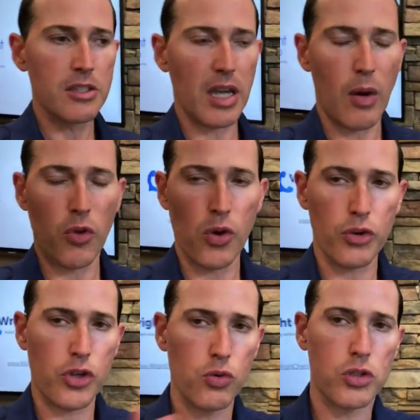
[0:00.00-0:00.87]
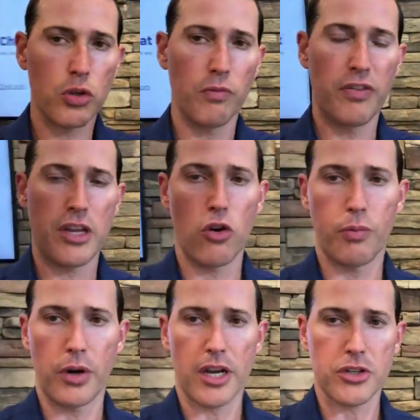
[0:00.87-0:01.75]
to your YouTube video
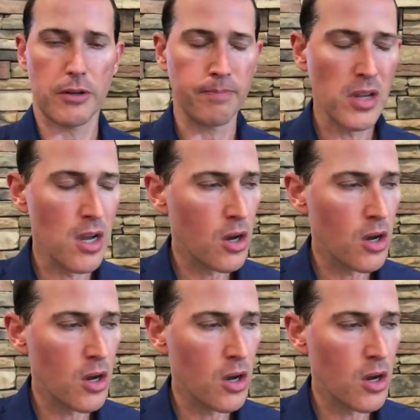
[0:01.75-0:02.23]
production.